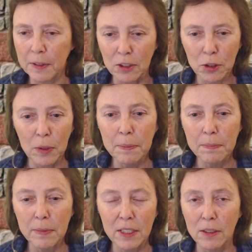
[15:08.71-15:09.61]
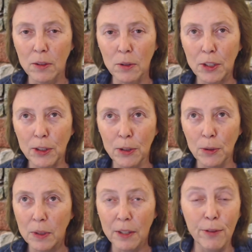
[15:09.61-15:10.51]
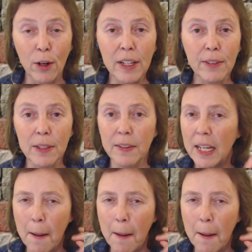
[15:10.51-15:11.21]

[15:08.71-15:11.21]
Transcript: The script to convert everything